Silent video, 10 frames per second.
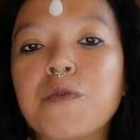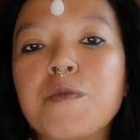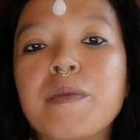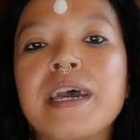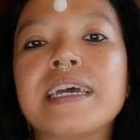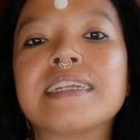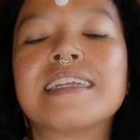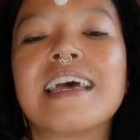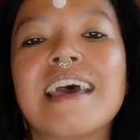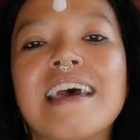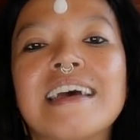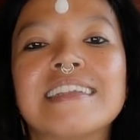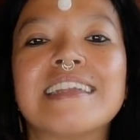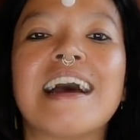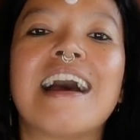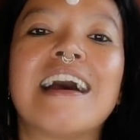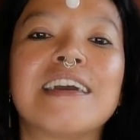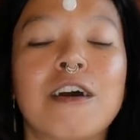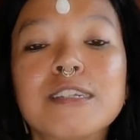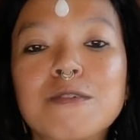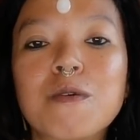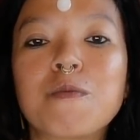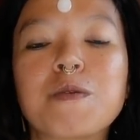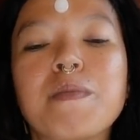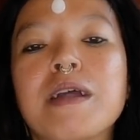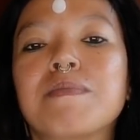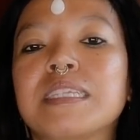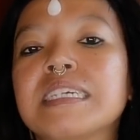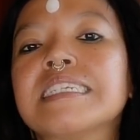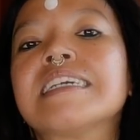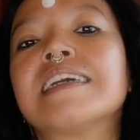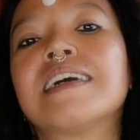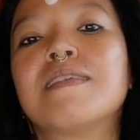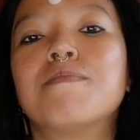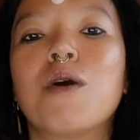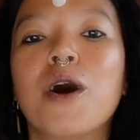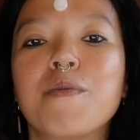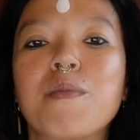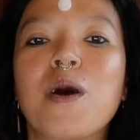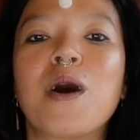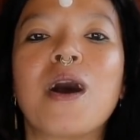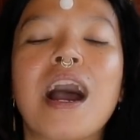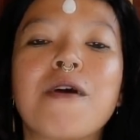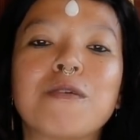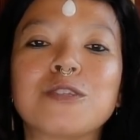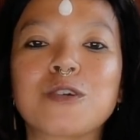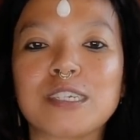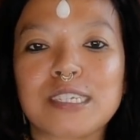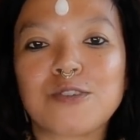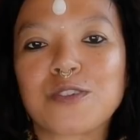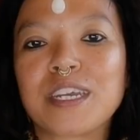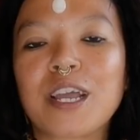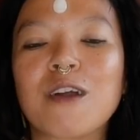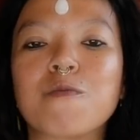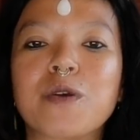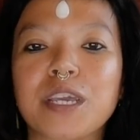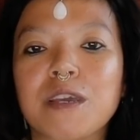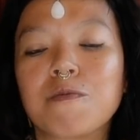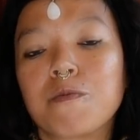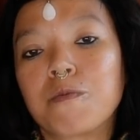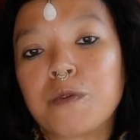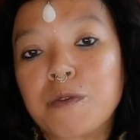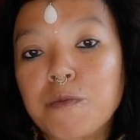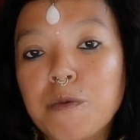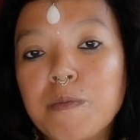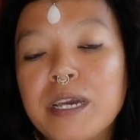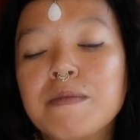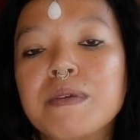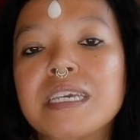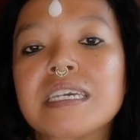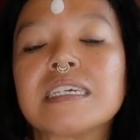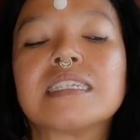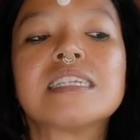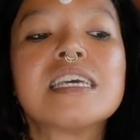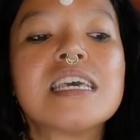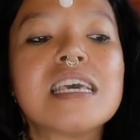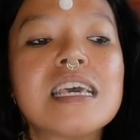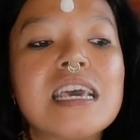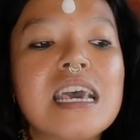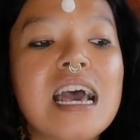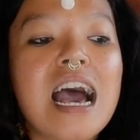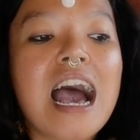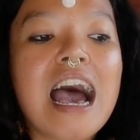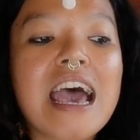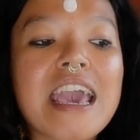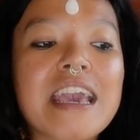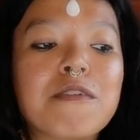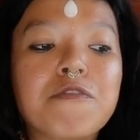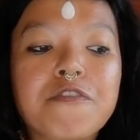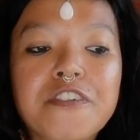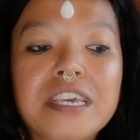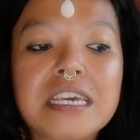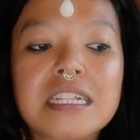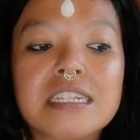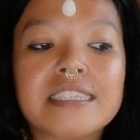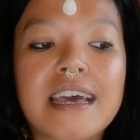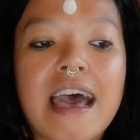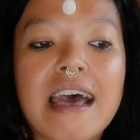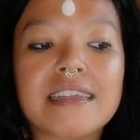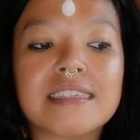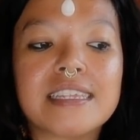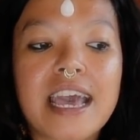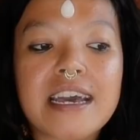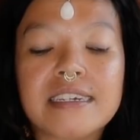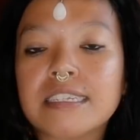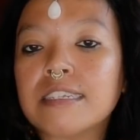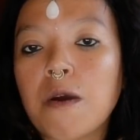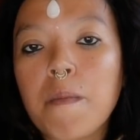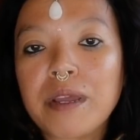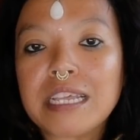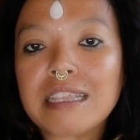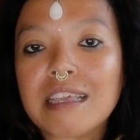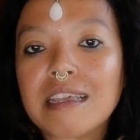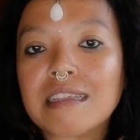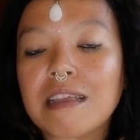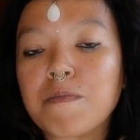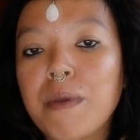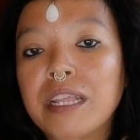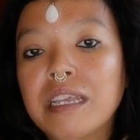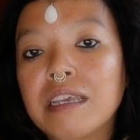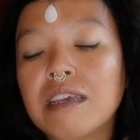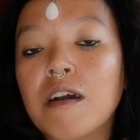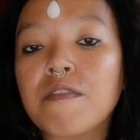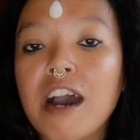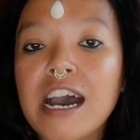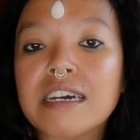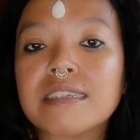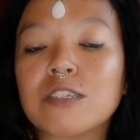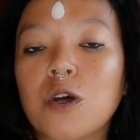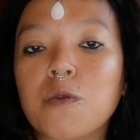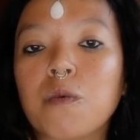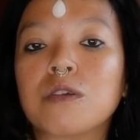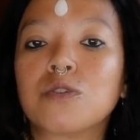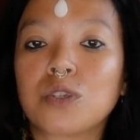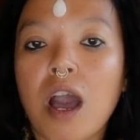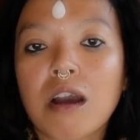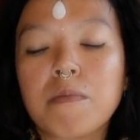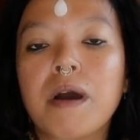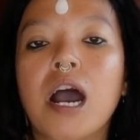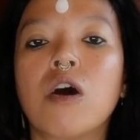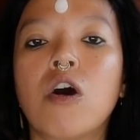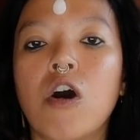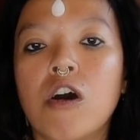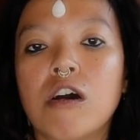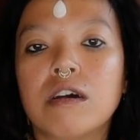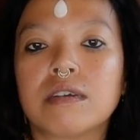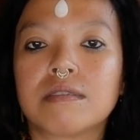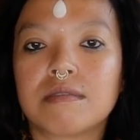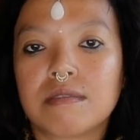women and I also work with men, but this year more and more I want to concentrate on working with women, because I feel that there's so many things that many of us don't want to talk about, or